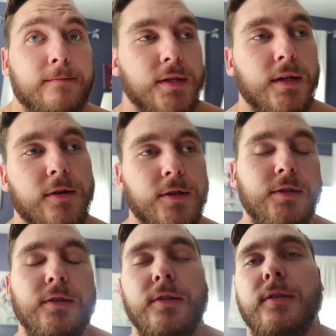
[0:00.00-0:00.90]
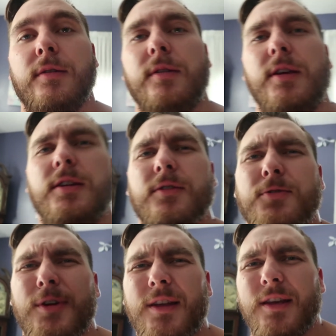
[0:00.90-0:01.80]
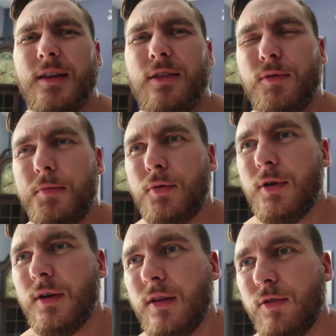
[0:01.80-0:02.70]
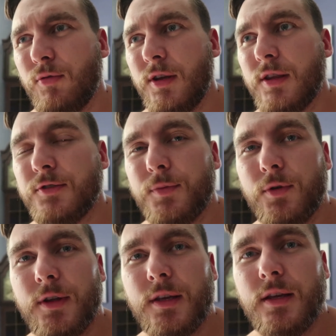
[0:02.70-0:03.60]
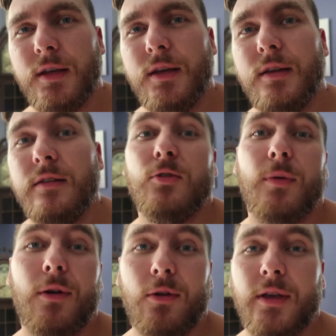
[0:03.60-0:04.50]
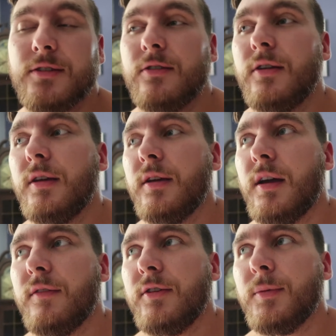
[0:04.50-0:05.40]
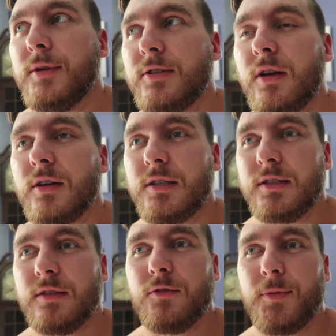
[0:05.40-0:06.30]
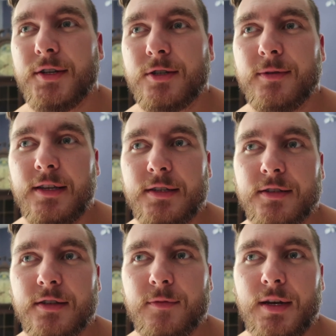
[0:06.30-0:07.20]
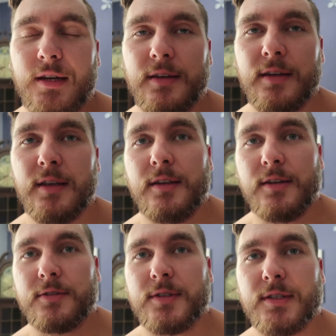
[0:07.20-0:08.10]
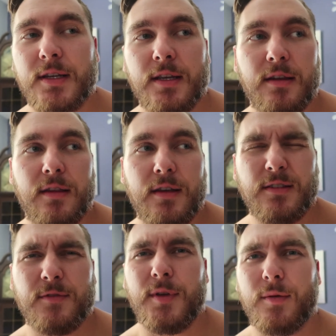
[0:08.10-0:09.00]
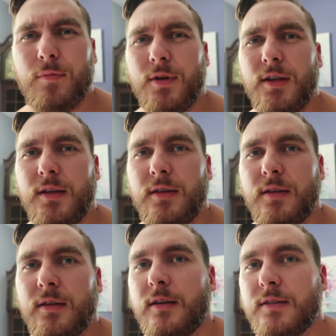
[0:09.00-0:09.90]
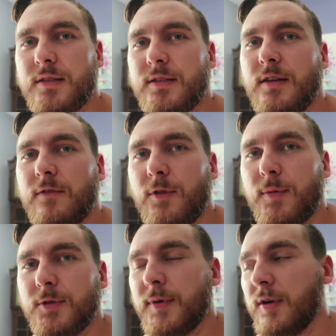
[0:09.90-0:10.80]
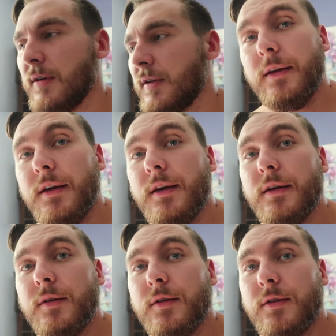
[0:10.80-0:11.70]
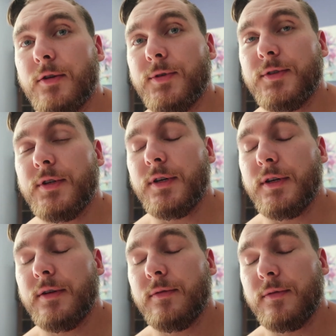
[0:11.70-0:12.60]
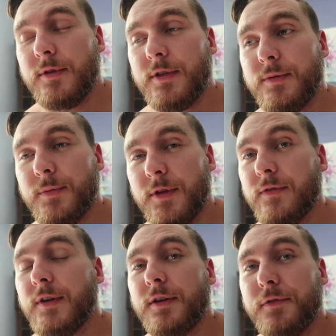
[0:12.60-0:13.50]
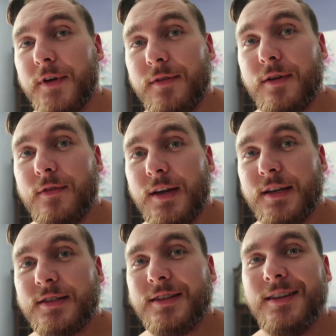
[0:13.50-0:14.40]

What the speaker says: Still energy's good. Ketones were at like 3.3 this morning. 2.0 yesterday. I haven't done much logging over the past couple days because I've been in ketosis and things have been pretty consistent for the most part. Yeah, almost done with this motherfucking 5-day fast.